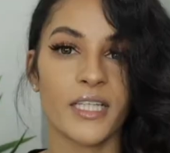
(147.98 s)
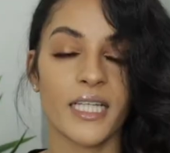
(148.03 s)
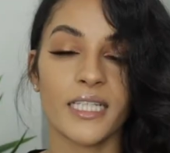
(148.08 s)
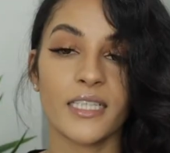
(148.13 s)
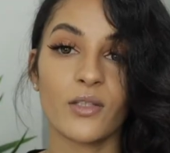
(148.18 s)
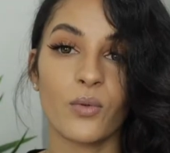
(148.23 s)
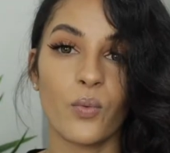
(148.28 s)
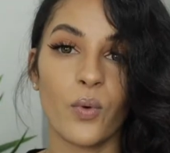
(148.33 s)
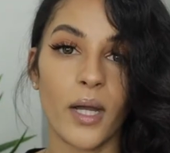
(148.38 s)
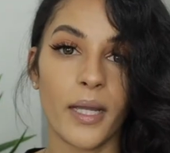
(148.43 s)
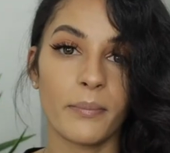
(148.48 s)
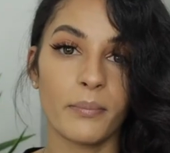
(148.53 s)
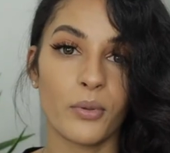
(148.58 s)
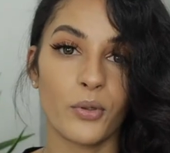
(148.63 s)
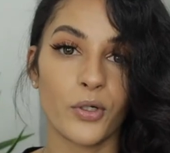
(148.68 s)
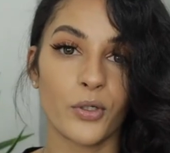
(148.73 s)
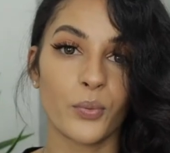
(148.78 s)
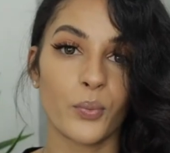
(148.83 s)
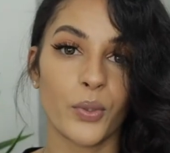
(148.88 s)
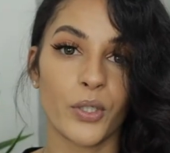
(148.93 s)
like the
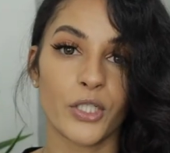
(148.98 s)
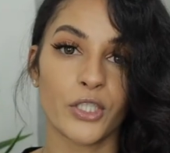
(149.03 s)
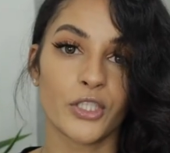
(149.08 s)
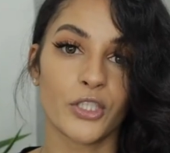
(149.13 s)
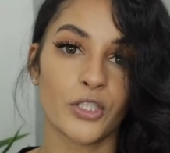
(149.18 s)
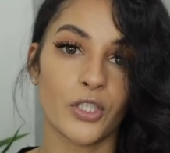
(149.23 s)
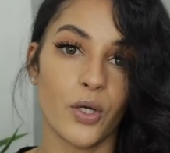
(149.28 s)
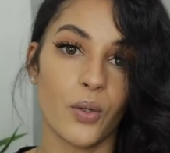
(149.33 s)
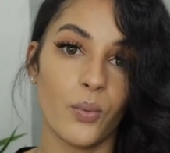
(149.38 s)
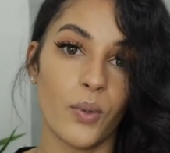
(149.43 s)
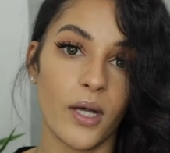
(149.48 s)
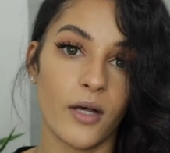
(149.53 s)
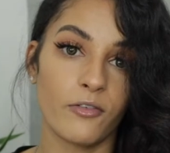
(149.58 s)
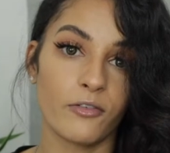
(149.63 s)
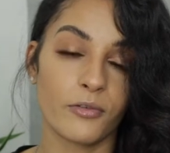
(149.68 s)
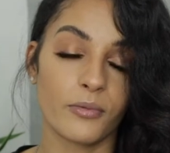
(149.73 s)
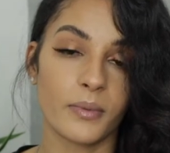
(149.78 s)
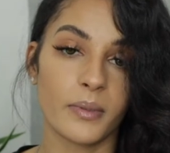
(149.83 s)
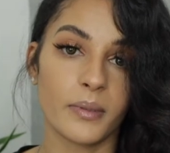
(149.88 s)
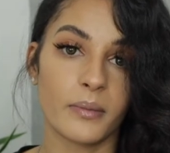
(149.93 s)
whiteboard works so well
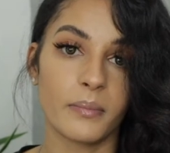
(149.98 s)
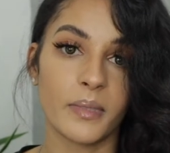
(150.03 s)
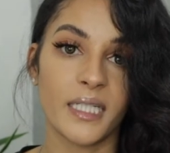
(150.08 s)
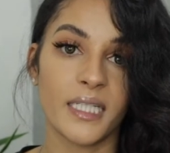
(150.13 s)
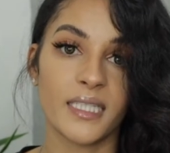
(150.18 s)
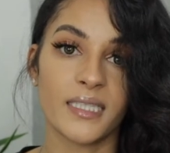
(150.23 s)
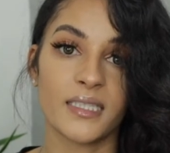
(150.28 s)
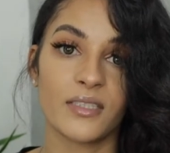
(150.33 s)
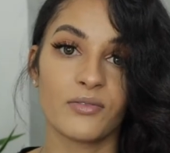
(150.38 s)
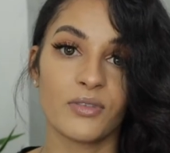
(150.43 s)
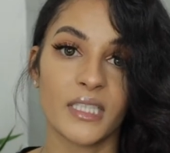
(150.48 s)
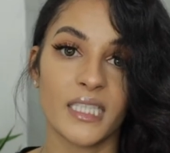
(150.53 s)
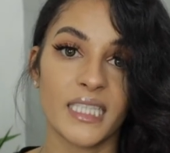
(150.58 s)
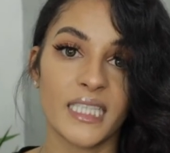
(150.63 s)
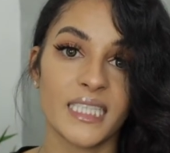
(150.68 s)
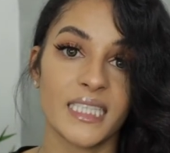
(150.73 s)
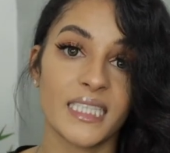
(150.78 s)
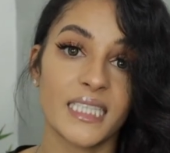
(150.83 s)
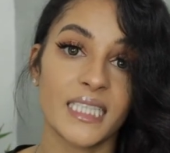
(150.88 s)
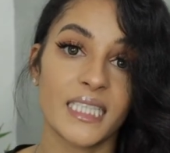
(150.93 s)
for me because
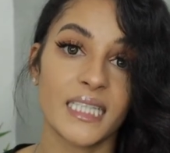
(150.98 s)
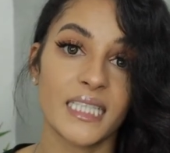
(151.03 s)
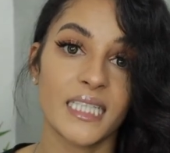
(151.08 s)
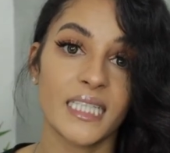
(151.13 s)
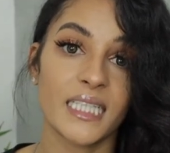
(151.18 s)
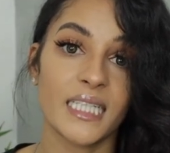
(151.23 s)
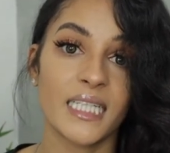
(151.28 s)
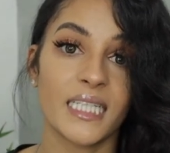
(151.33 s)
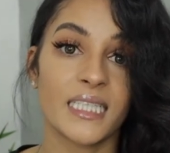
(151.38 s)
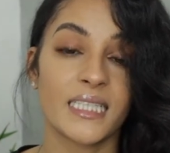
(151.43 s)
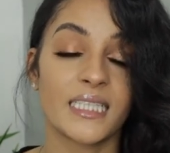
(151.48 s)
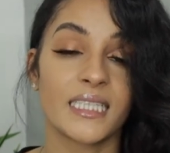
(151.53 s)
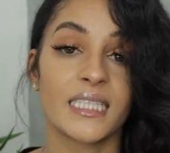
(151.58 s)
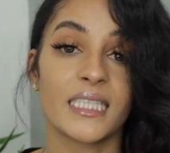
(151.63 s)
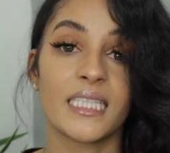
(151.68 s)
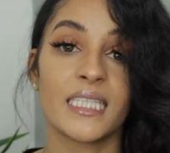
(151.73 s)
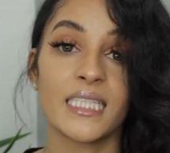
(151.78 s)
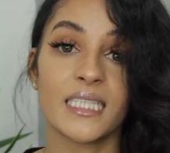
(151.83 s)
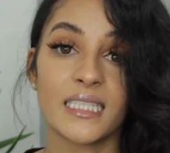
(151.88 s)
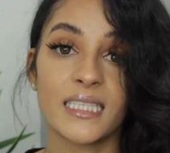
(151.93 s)
realistically, it's
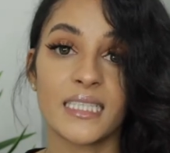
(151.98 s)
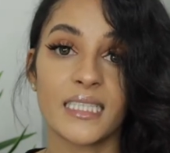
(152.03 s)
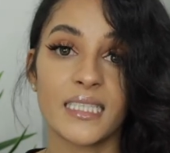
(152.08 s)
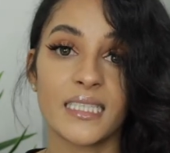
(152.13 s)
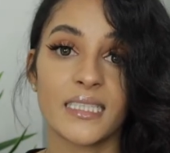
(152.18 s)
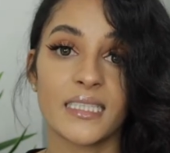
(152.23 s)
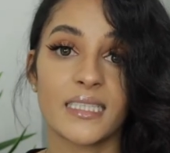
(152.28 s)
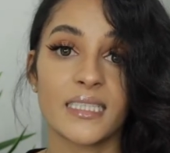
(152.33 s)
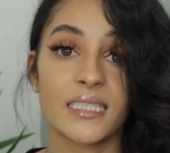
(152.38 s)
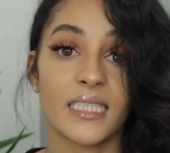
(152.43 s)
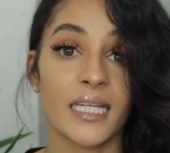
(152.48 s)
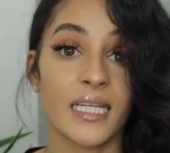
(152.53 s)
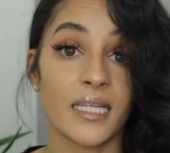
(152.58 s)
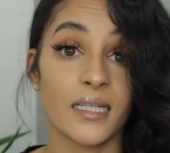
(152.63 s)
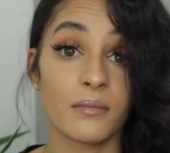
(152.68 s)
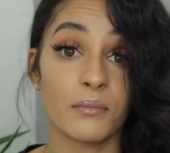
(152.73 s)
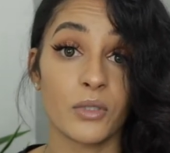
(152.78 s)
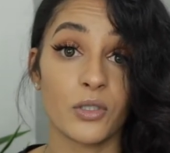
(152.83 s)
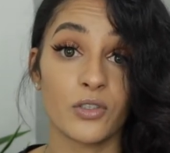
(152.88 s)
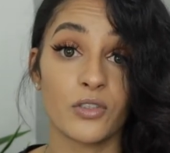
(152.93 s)
the easiest
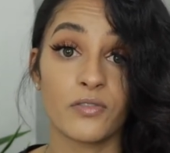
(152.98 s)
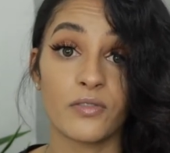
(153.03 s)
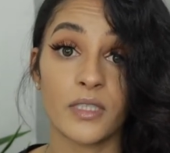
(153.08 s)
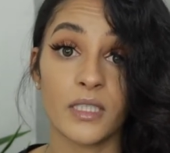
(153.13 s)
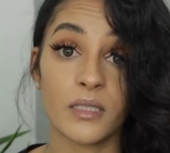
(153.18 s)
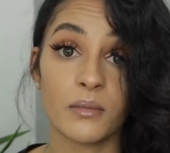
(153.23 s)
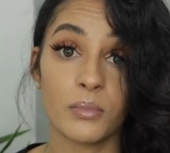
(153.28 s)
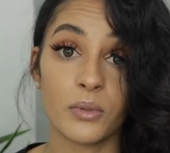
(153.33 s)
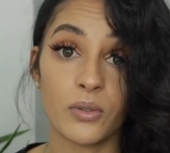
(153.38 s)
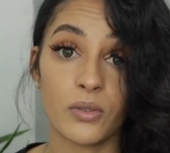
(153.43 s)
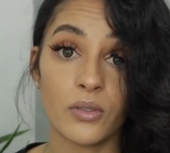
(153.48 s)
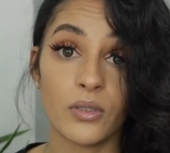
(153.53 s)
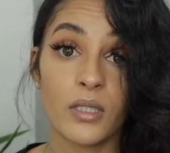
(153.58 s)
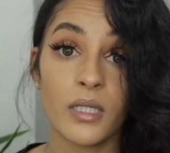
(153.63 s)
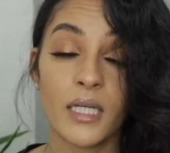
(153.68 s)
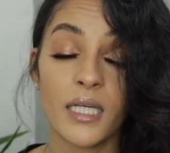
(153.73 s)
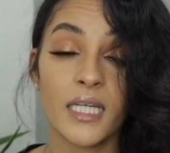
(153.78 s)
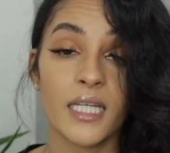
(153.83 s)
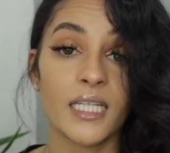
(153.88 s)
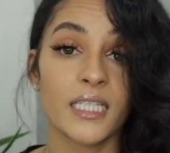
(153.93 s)
and most visible.
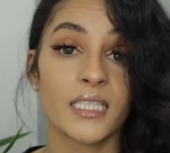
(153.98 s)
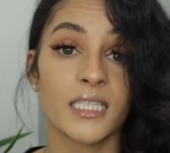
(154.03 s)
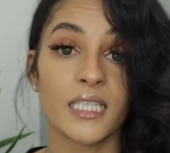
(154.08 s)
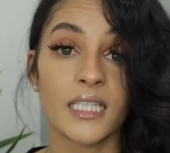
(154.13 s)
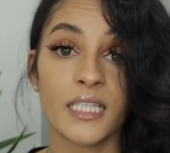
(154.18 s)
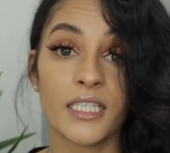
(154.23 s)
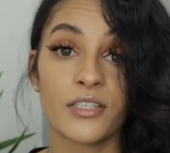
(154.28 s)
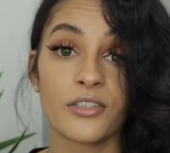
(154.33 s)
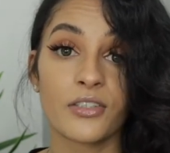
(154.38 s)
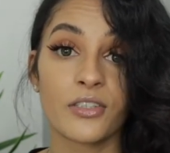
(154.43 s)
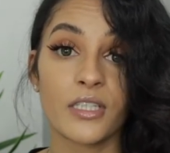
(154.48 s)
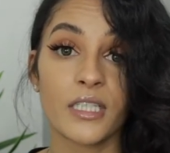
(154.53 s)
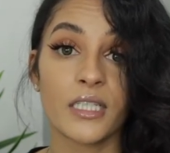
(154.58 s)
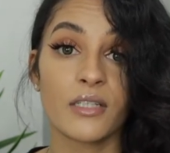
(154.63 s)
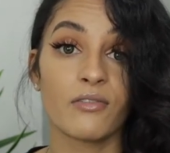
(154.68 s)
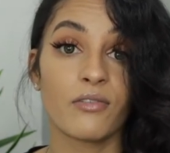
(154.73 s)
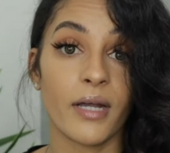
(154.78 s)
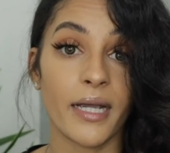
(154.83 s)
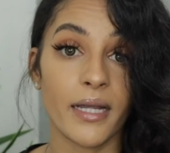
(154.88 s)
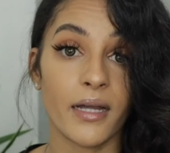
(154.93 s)
It's literally
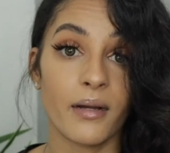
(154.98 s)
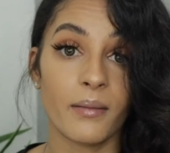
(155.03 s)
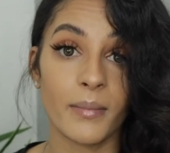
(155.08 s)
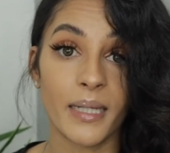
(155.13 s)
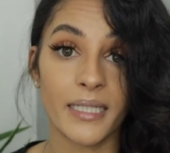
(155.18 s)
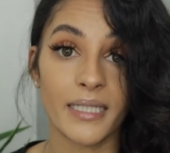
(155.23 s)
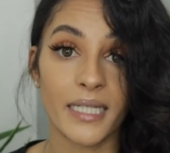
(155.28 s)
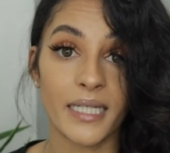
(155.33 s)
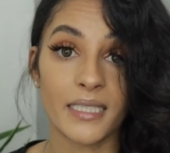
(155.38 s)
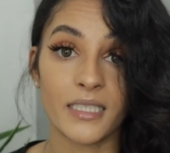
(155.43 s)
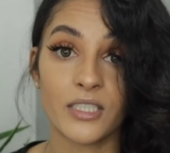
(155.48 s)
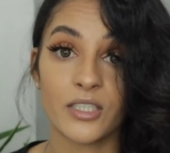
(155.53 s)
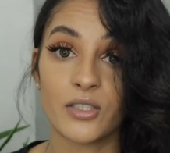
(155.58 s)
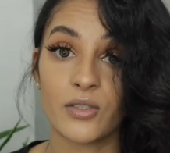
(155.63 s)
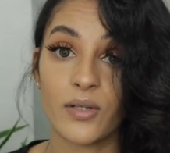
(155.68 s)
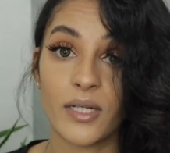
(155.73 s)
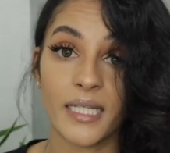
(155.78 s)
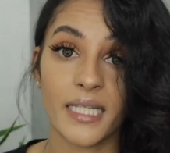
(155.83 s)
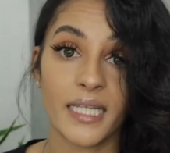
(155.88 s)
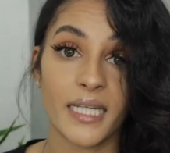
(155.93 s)
right on my desk, so
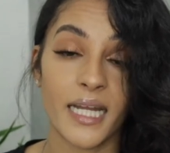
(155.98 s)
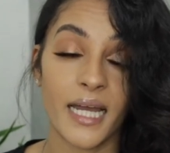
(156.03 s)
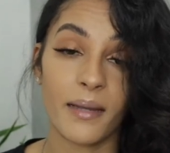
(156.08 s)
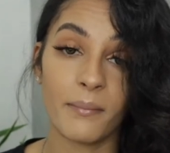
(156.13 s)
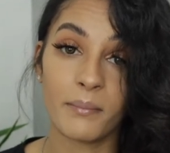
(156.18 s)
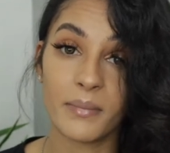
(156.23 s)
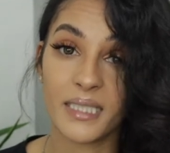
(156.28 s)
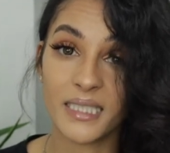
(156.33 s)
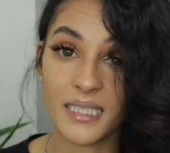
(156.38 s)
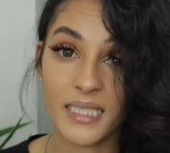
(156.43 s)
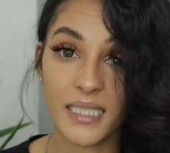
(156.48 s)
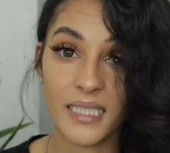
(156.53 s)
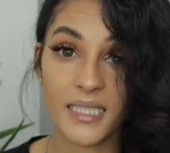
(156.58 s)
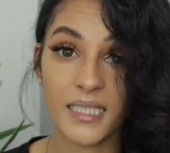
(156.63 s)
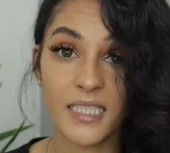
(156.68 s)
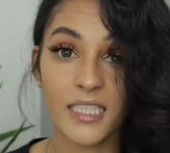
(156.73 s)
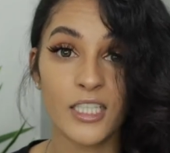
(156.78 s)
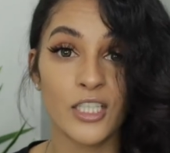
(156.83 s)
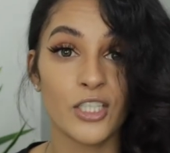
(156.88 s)
I cannot miss it.